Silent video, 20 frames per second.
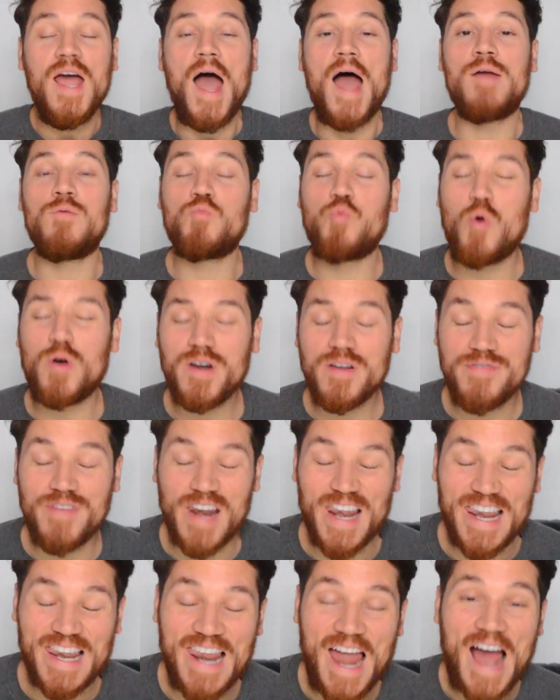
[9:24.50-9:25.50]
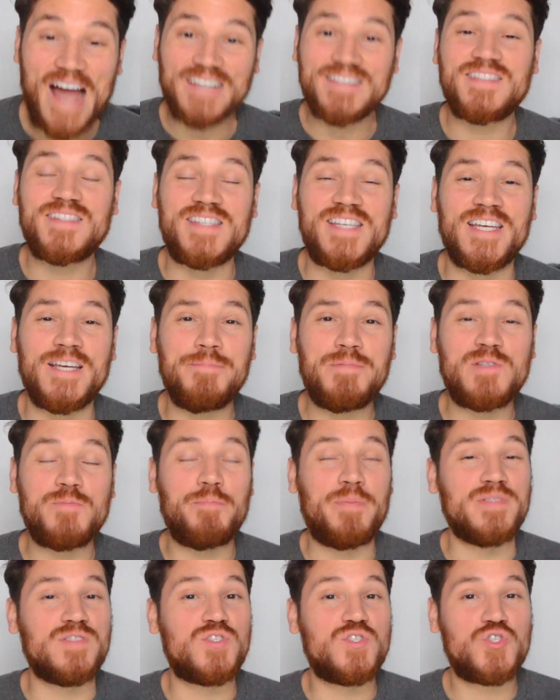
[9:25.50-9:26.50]
And one of the last tips,
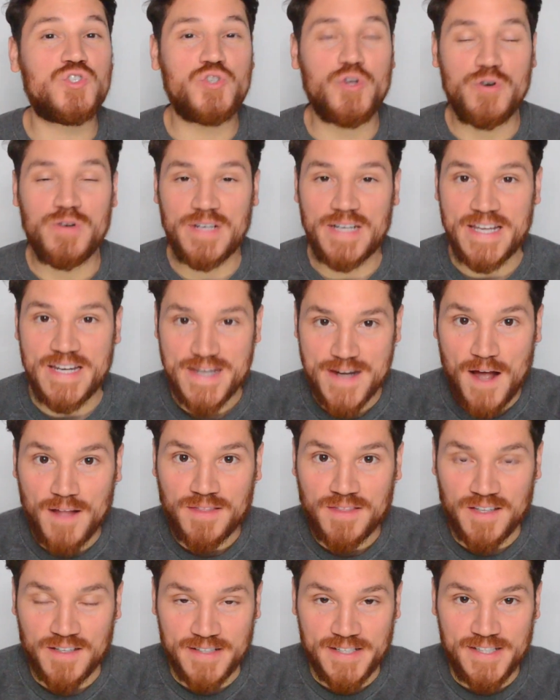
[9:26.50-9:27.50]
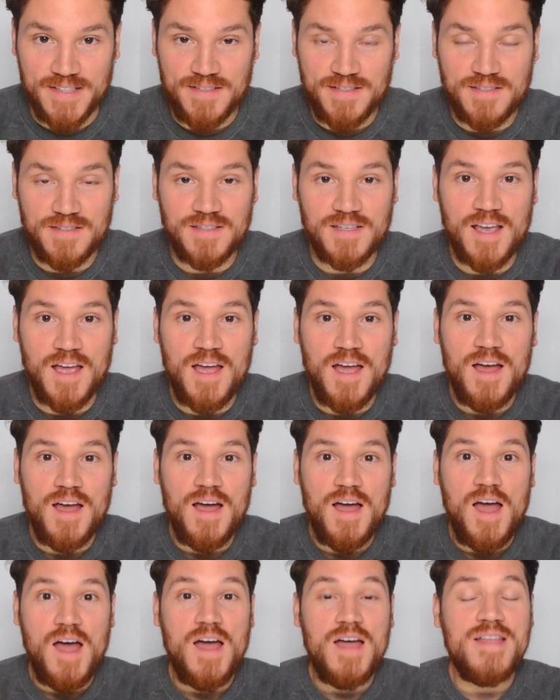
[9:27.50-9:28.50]
but certainly not the least,
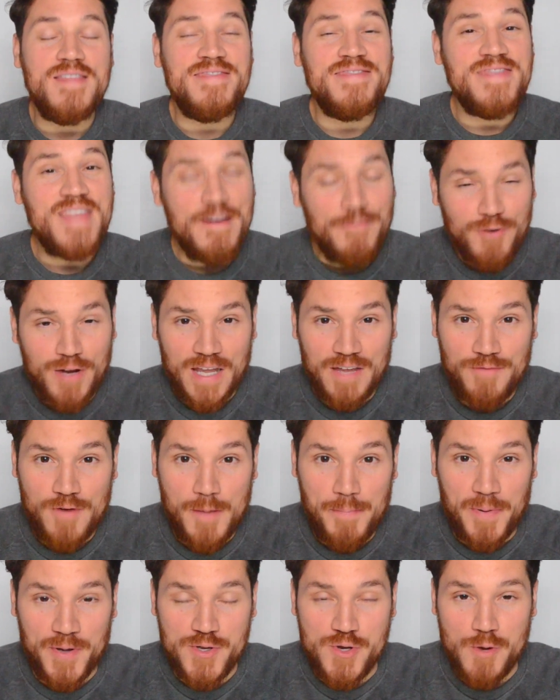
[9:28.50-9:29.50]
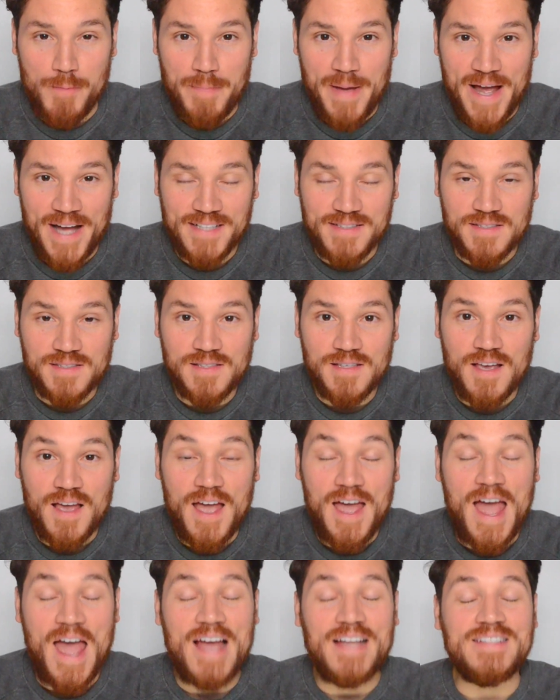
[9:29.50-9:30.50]
never give up on your pet,
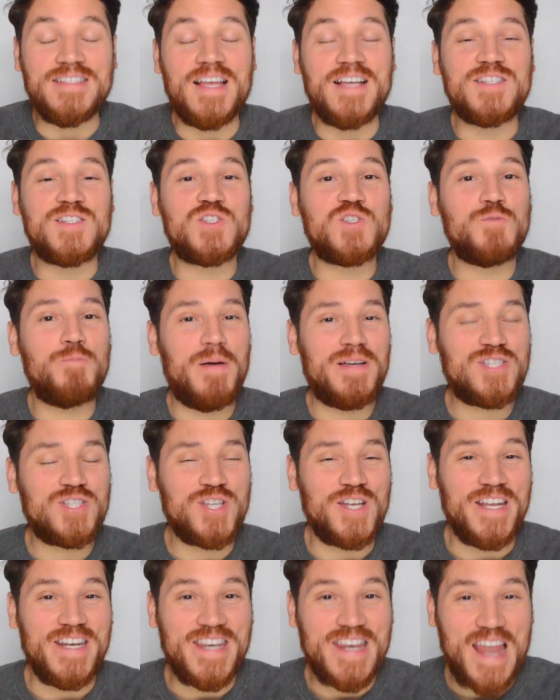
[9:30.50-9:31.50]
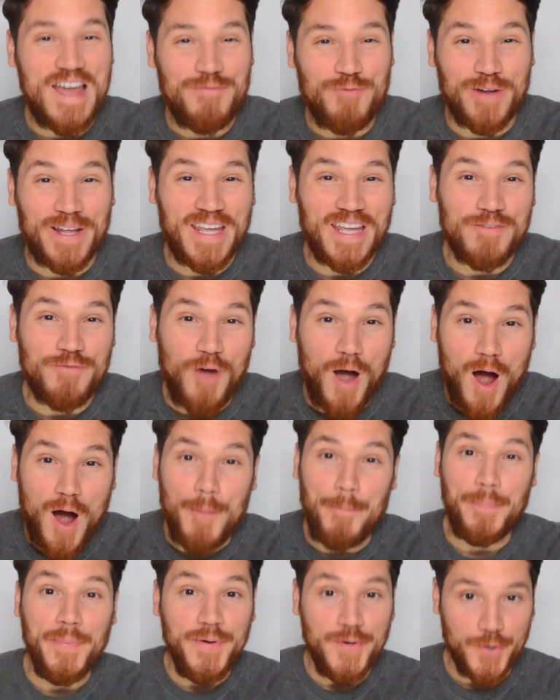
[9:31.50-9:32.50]
and especially never give
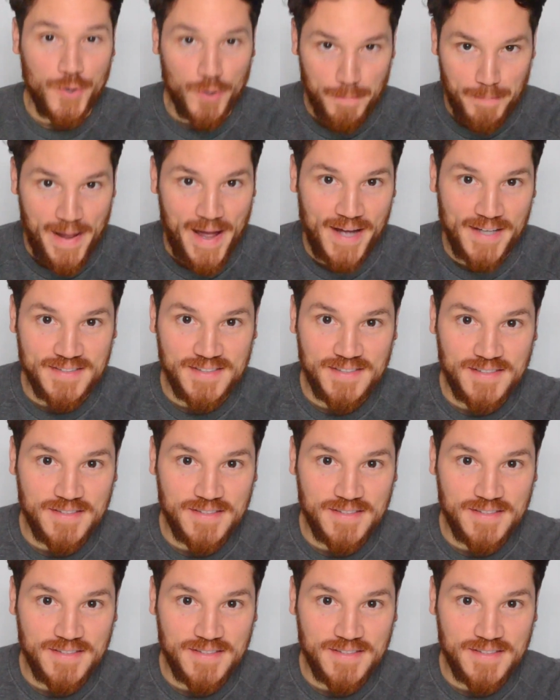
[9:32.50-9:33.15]
up your pet.